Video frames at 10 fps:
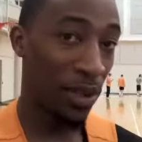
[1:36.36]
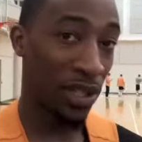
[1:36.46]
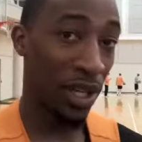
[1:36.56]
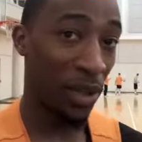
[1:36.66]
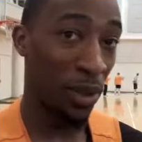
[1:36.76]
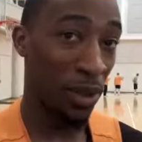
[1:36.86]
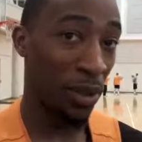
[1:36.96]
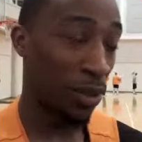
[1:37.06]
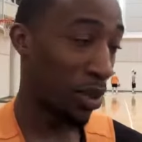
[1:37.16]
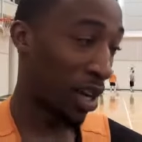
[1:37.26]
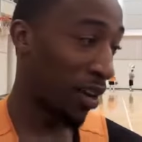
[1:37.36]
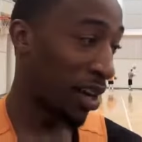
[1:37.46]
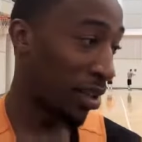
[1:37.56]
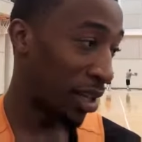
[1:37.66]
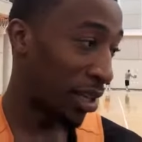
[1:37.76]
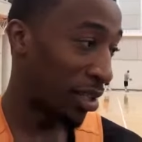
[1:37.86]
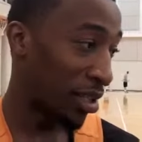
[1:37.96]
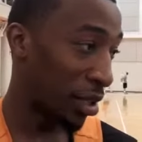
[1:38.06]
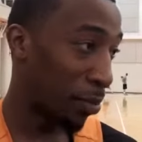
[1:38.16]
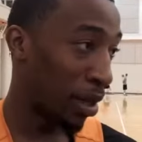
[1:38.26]
we're just trying to do as much as we can right now in the
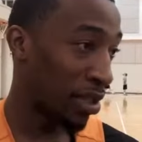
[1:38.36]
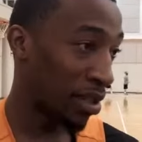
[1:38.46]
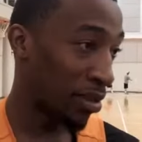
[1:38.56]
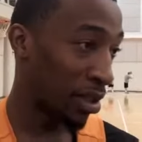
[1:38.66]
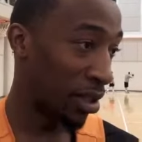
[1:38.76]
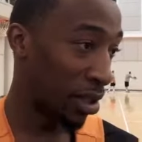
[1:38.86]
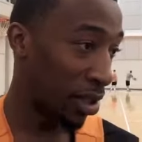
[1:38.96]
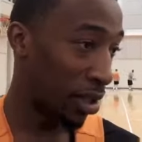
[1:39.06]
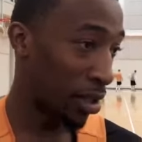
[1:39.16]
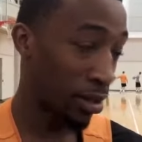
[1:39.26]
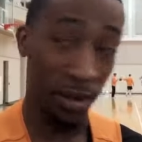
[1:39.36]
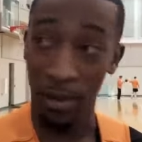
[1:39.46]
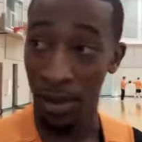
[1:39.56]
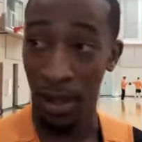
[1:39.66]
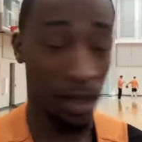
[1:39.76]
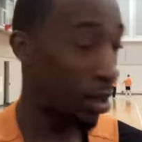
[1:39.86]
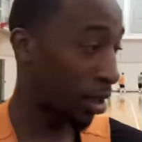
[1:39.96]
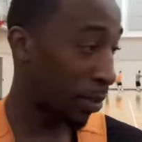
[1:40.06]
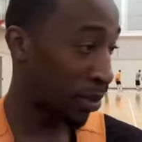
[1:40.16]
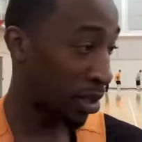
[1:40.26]
SEC, put ourselves in a, a
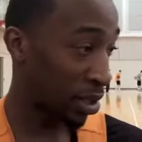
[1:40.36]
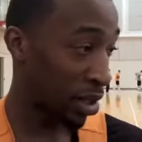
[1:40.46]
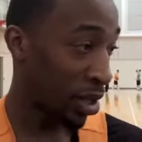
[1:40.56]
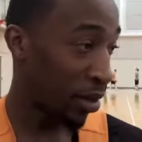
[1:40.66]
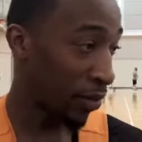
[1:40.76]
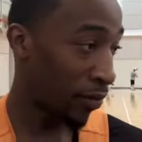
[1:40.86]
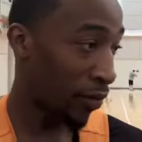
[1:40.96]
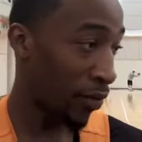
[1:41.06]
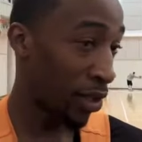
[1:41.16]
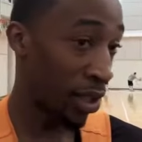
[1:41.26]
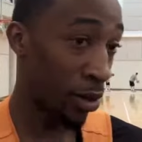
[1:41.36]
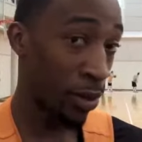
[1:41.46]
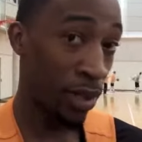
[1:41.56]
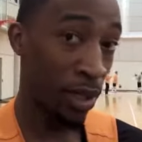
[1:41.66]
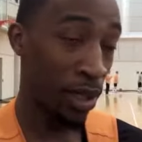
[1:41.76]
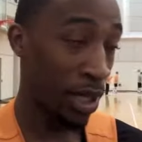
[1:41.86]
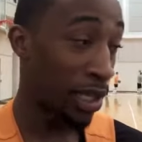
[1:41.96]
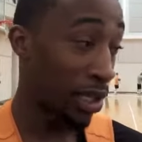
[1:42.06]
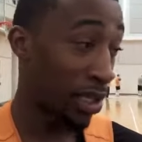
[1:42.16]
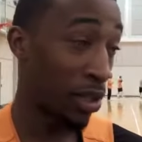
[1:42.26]
good position for the tournament,
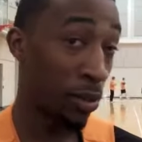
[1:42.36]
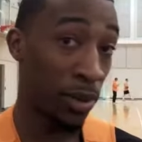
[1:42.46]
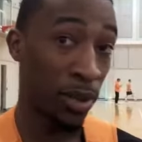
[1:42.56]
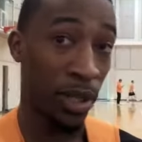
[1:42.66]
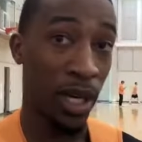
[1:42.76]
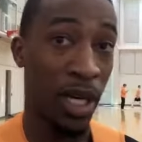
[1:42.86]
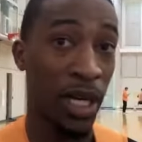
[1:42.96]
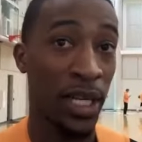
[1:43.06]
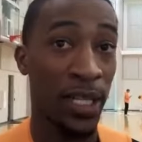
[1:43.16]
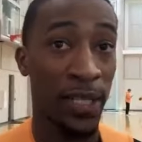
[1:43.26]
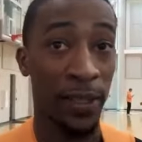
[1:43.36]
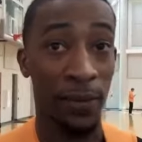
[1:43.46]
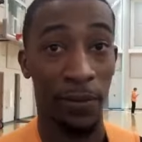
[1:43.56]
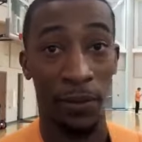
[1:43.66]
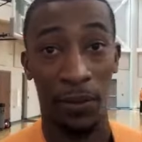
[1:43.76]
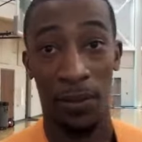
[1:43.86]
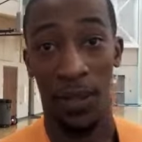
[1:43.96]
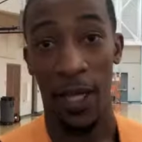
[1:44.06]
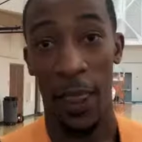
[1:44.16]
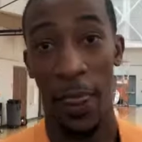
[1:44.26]
SEC tournament. Did you guys see some, some
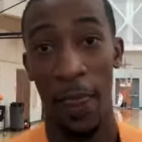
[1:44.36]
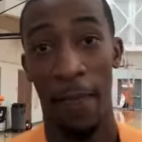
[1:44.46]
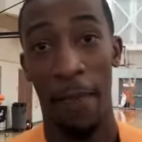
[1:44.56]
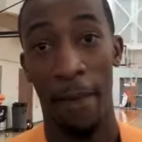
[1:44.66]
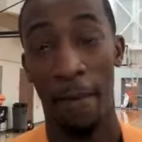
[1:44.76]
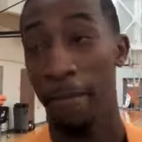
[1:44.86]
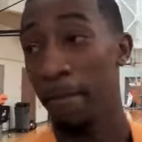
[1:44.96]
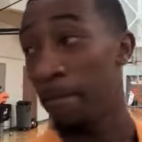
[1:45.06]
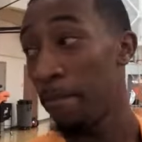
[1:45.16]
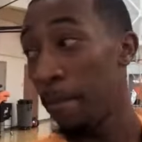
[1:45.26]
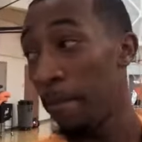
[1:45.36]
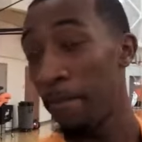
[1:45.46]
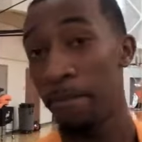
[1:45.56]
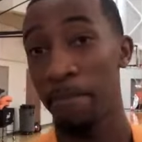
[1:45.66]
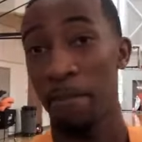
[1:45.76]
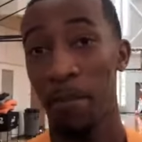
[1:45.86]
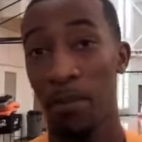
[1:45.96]
teams that, pressed and trapped? Maybe